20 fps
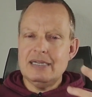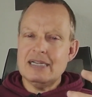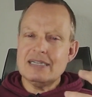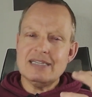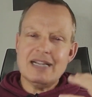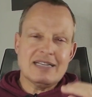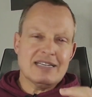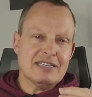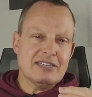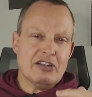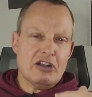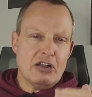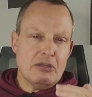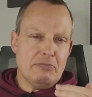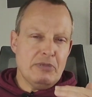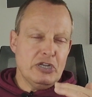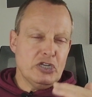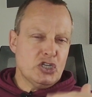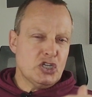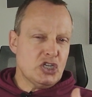doesn't necessarily
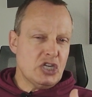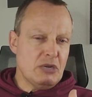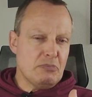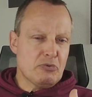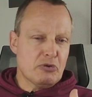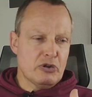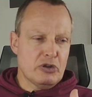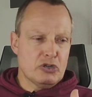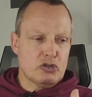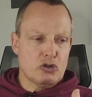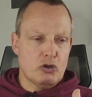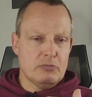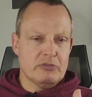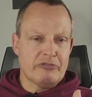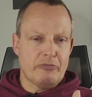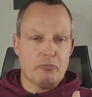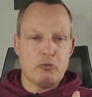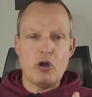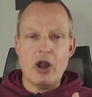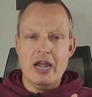mean cheaper in terms
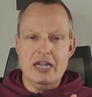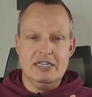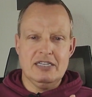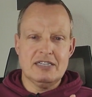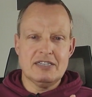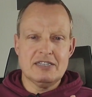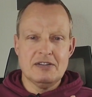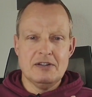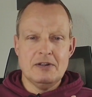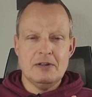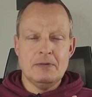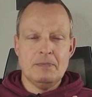of price,